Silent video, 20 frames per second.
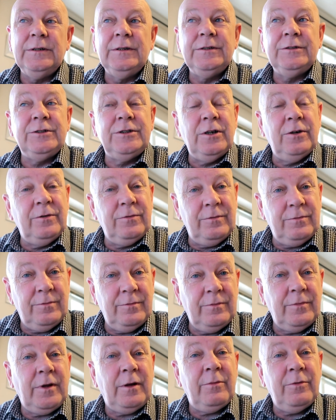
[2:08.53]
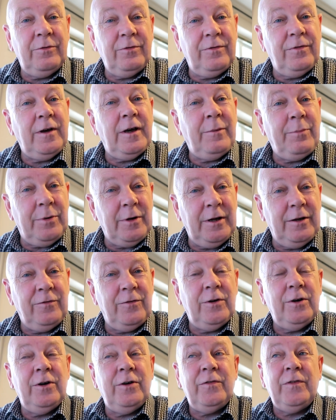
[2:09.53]
so it was fair play
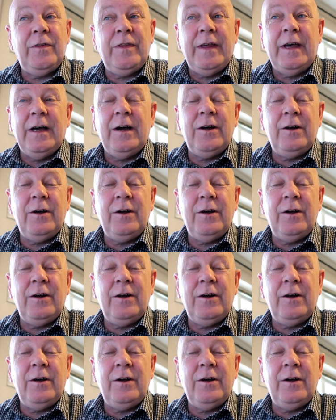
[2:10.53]
for her for that.